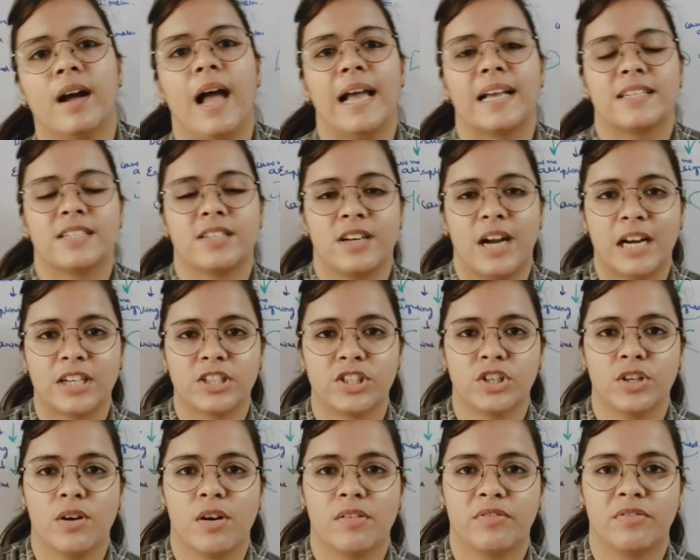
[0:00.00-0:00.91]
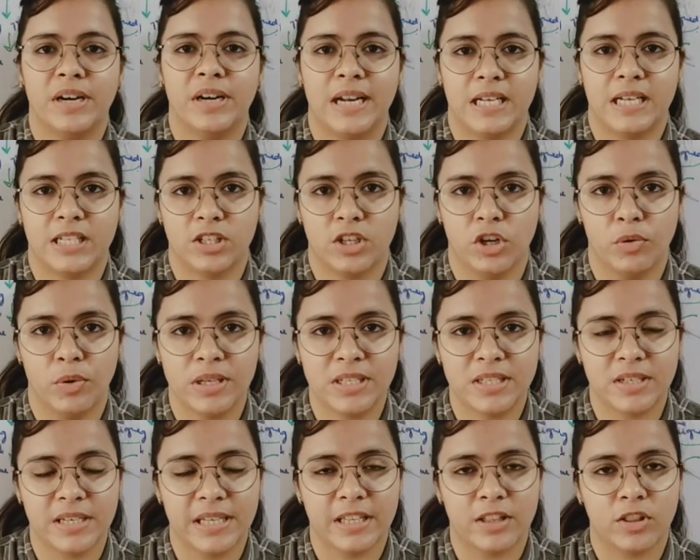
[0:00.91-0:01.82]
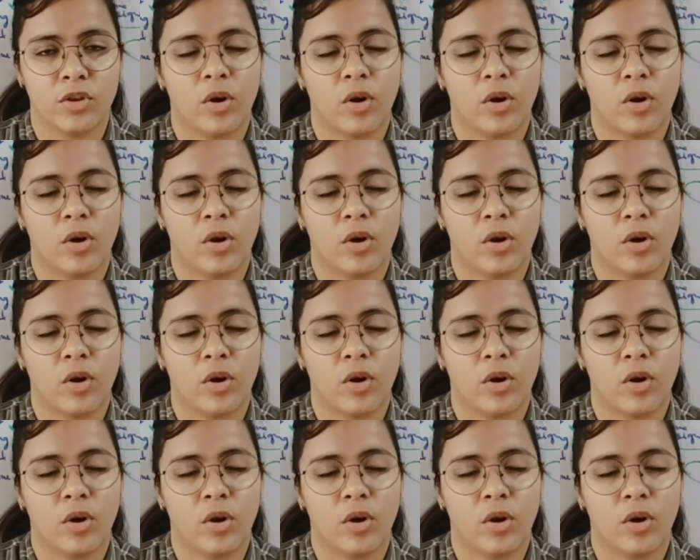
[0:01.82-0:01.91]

extraction of a deciduous teeth.